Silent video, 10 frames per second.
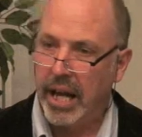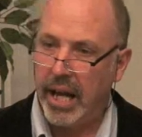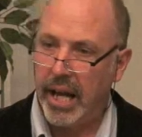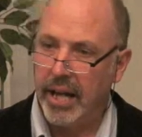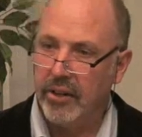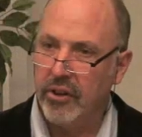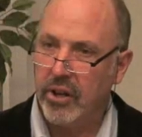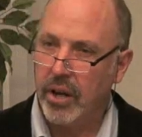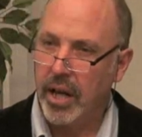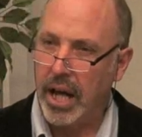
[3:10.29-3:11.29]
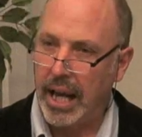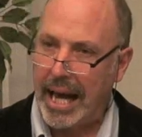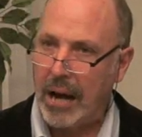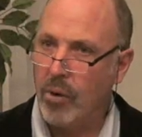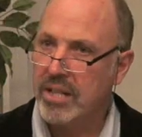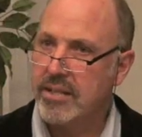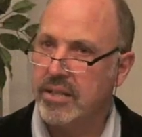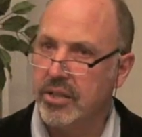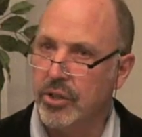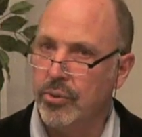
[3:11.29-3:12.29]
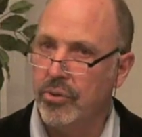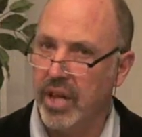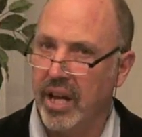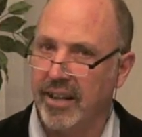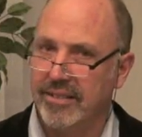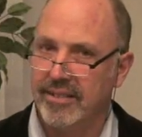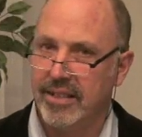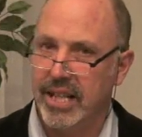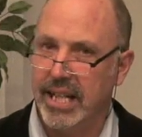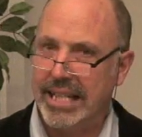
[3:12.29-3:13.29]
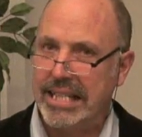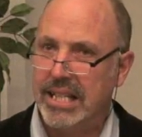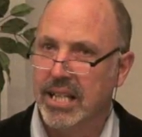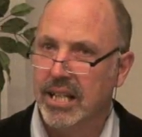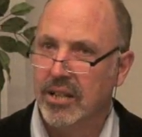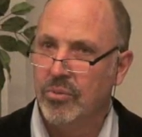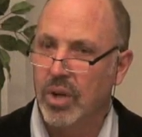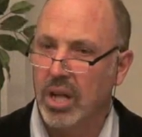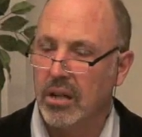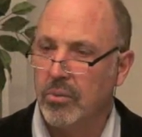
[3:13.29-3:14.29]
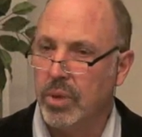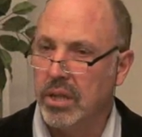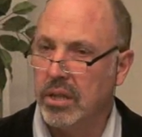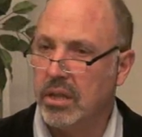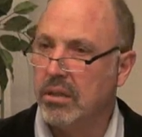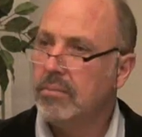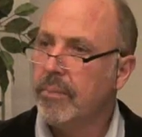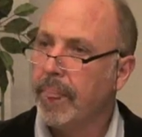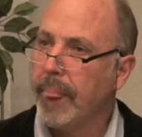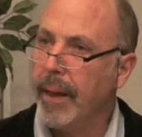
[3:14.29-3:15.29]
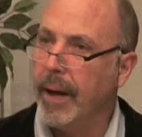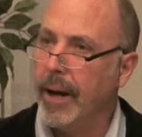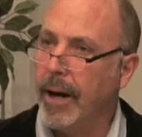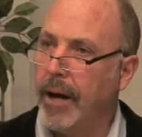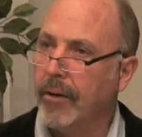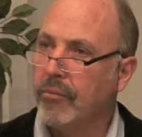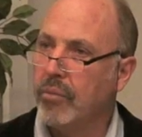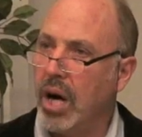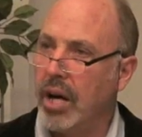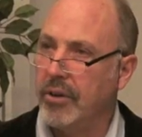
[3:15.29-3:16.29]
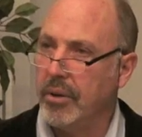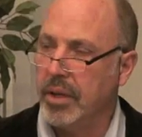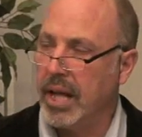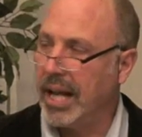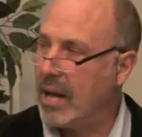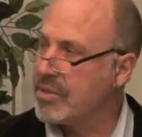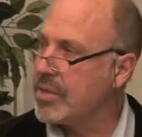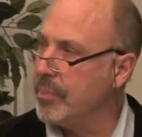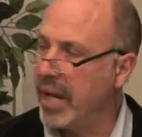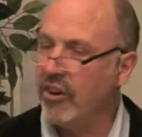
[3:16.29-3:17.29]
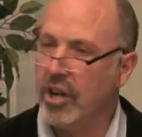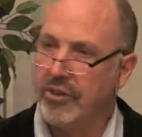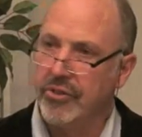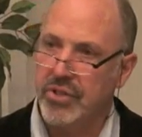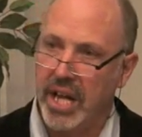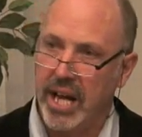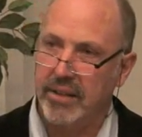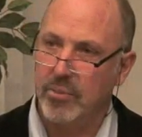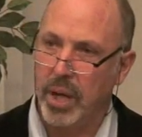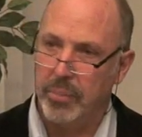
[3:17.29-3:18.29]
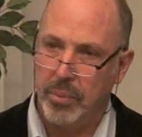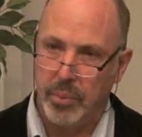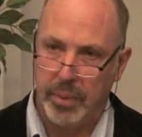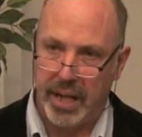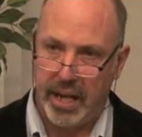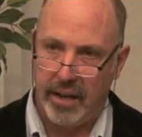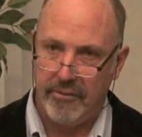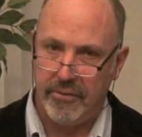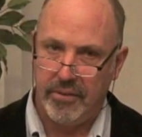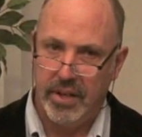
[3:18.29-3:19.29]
and allow us to do things that will, uh, will uh, un- allow us to better understand the way people behave